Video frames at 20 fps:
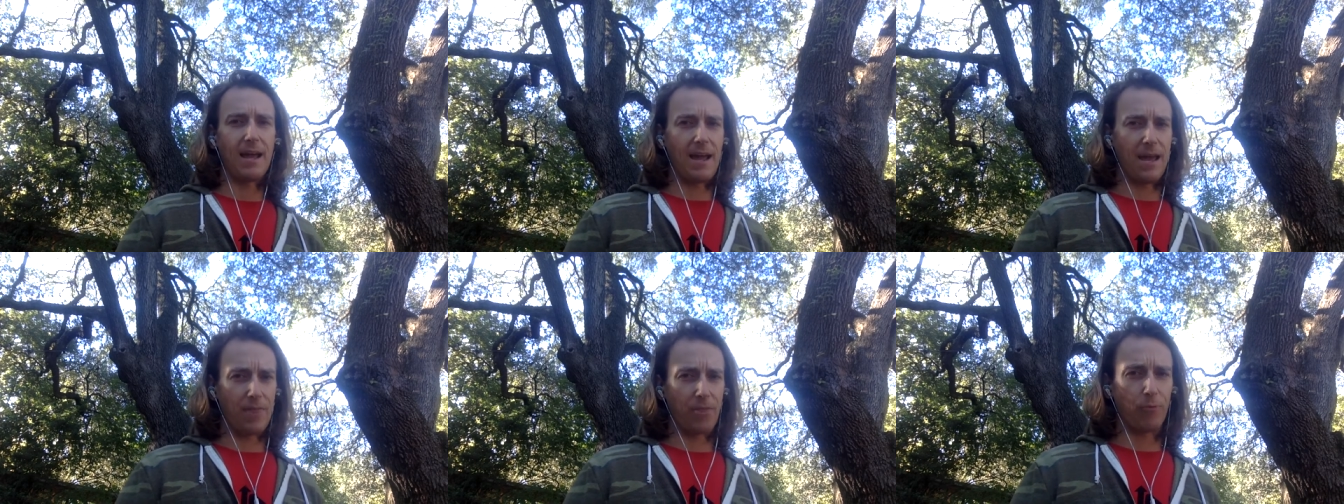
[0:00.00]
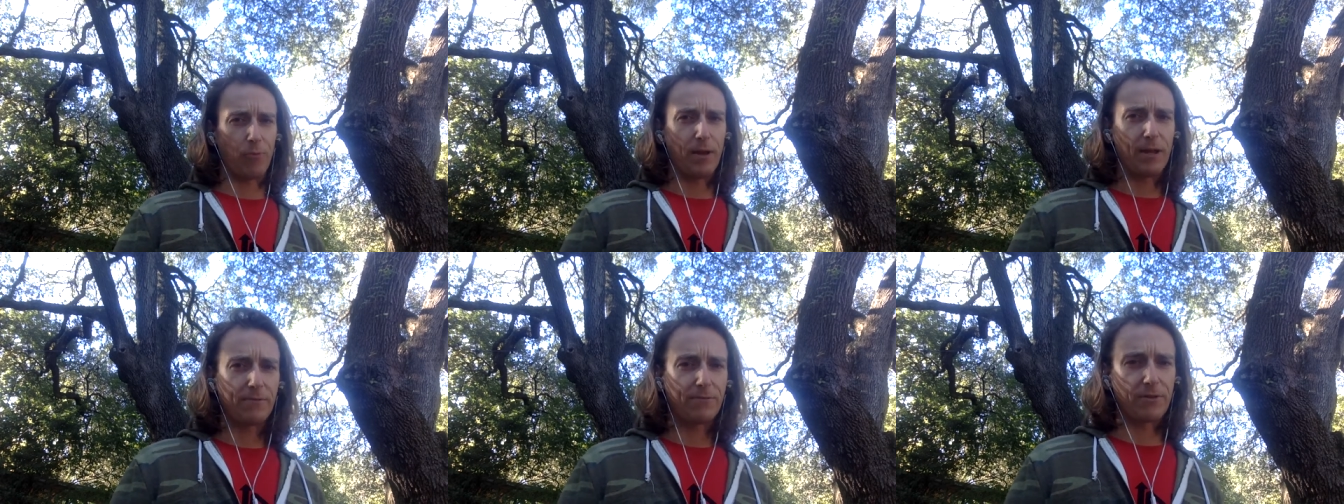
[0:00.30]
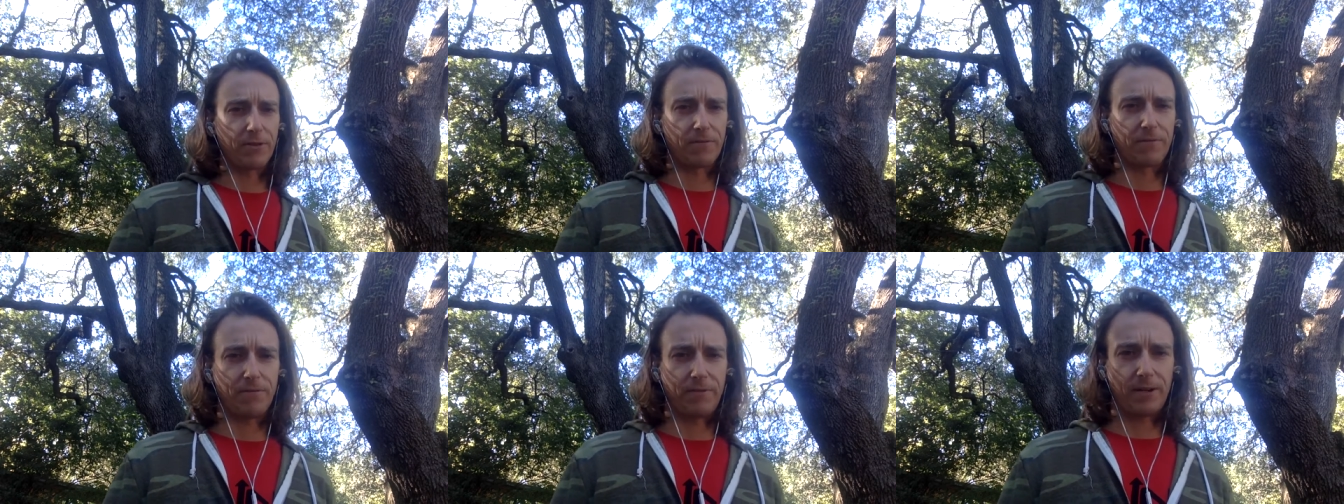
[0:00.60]
and the
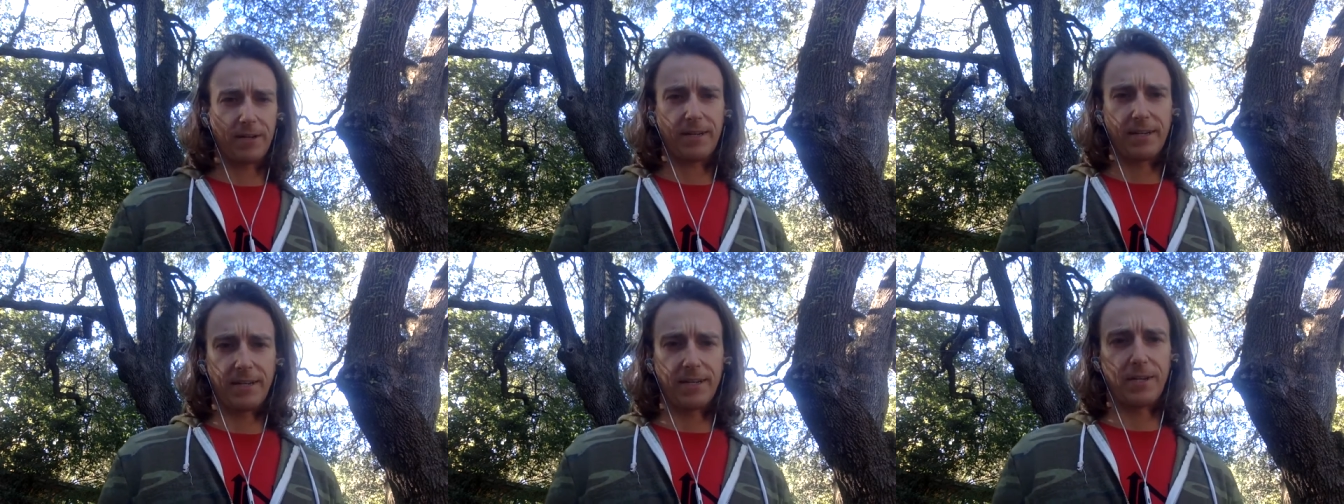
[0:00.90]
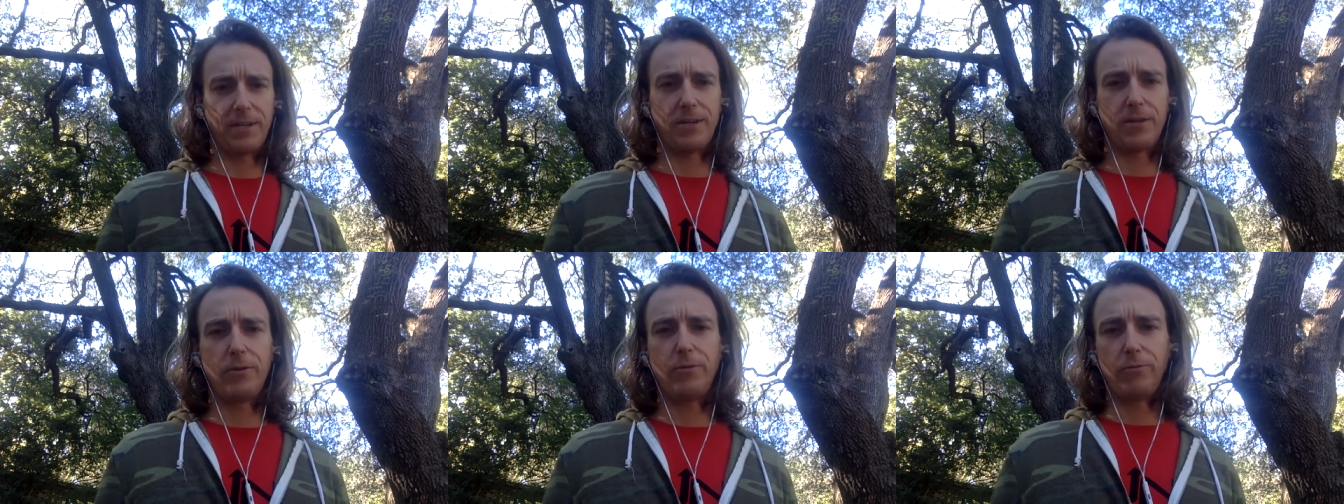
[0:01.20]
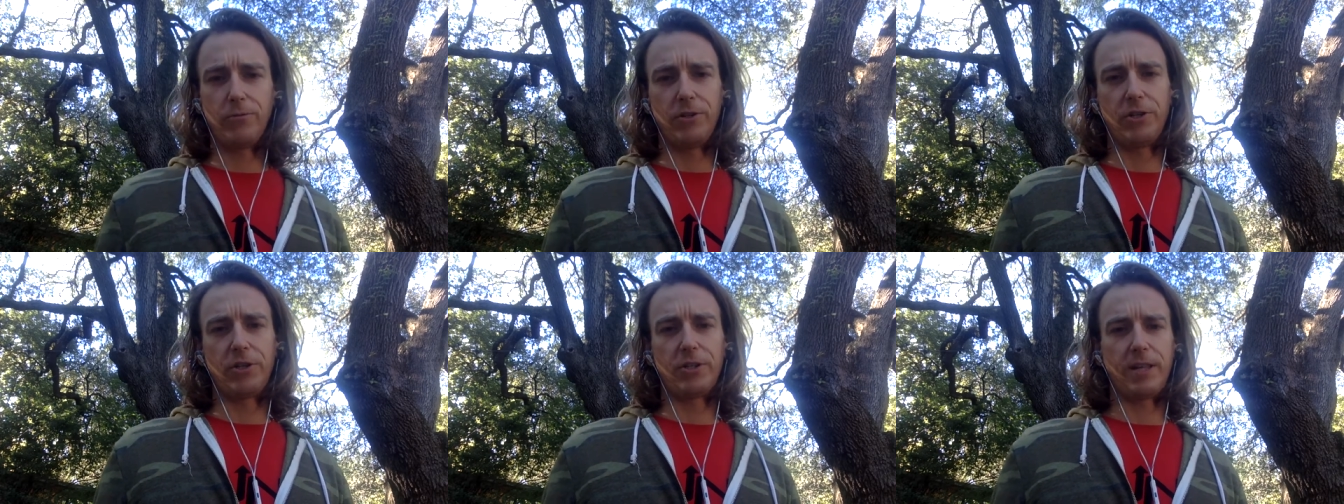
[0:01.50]
waves are fucking
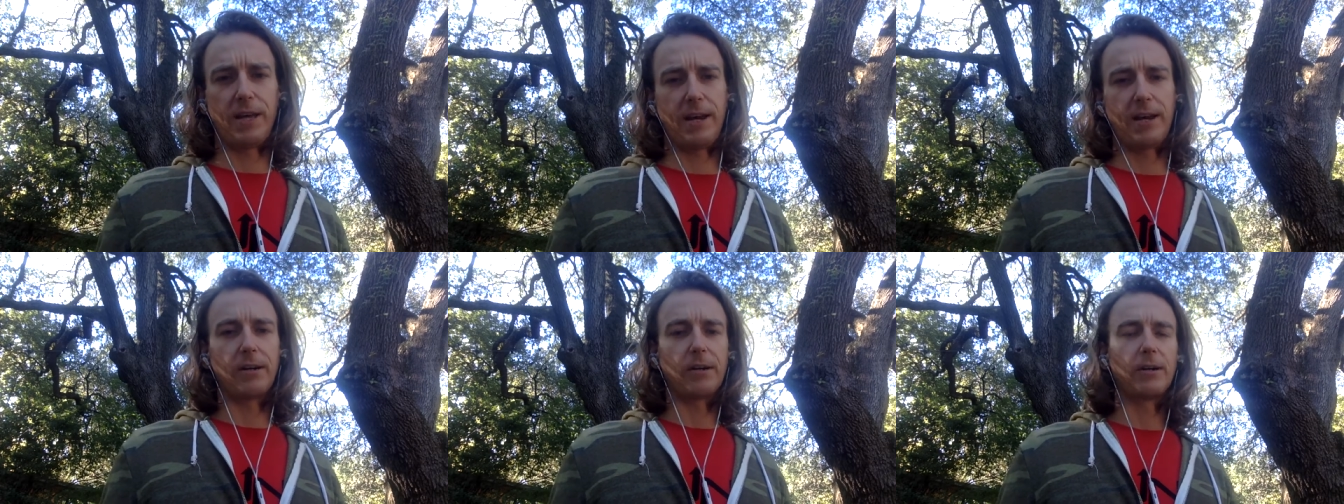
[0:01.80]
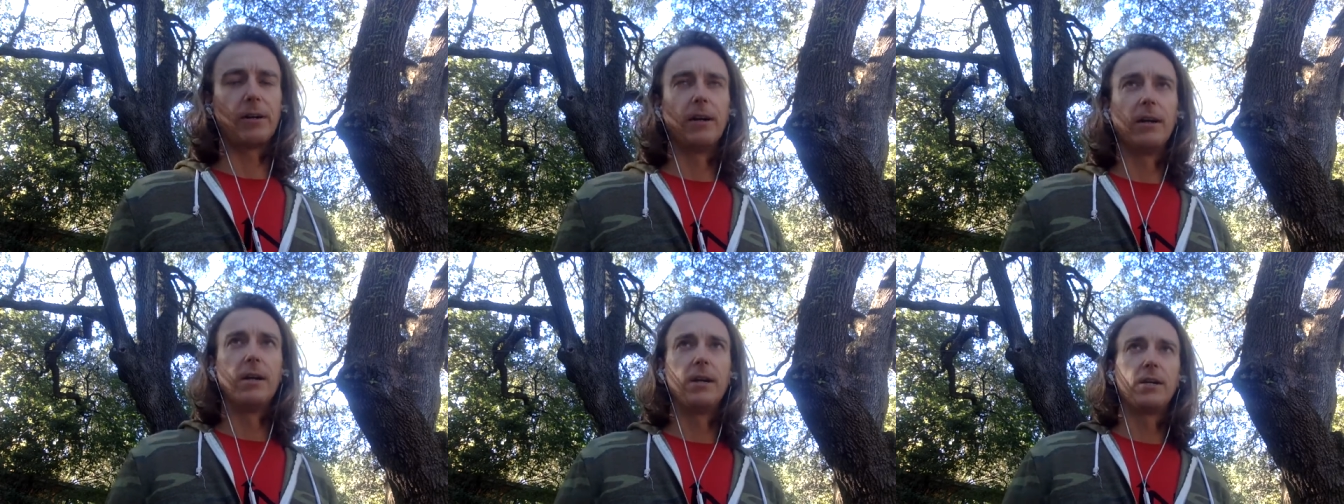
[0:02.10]
huge there.